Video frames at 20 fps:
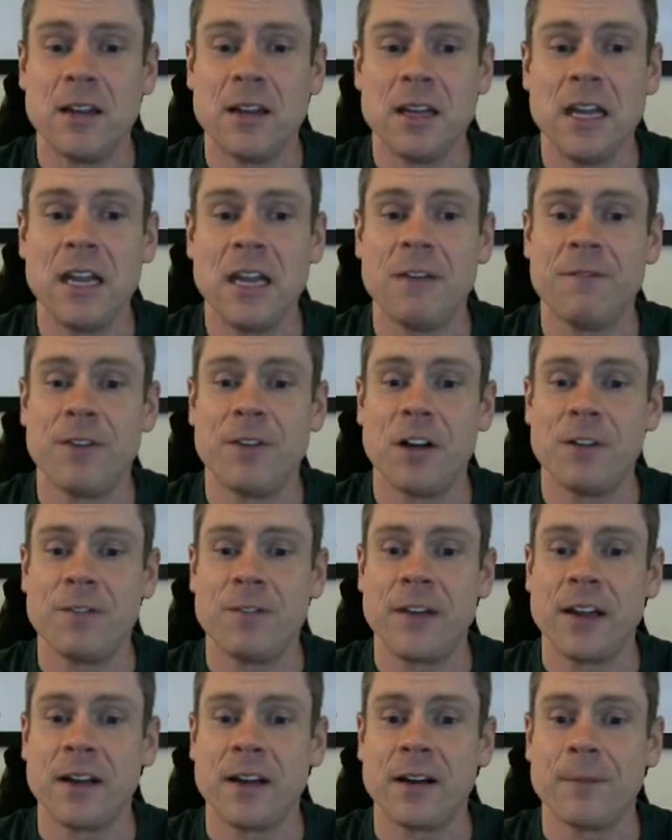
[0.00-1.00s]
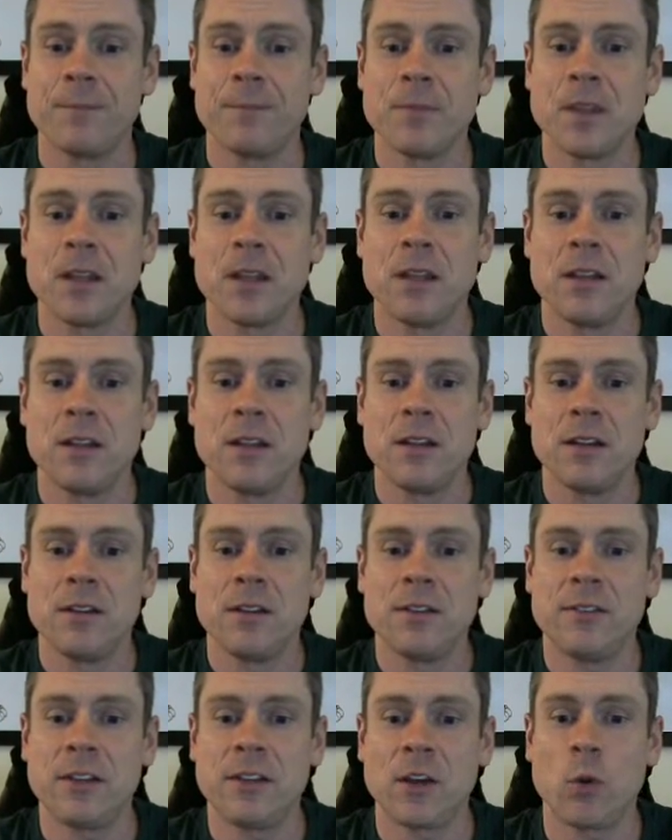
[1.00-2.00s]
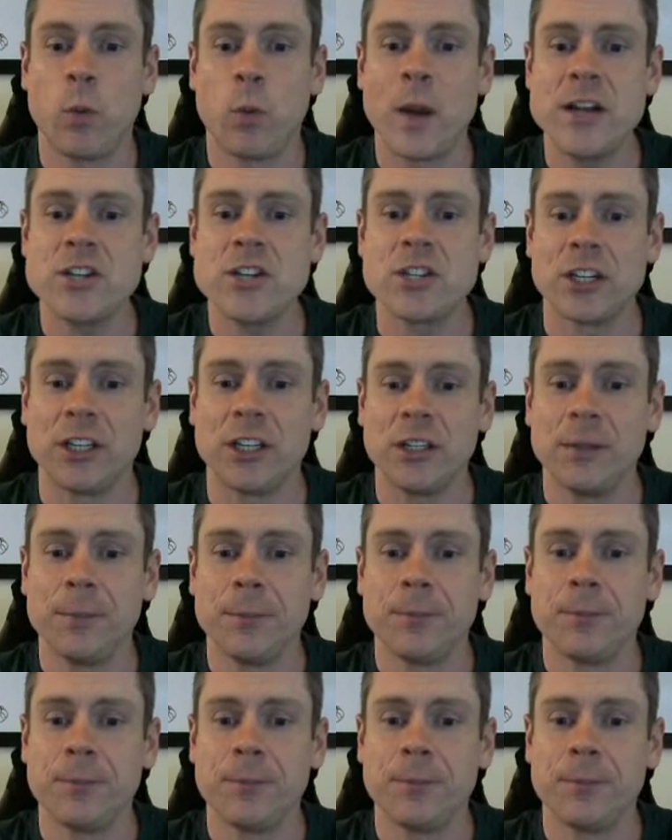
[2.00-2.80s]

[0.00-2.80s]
involving sequential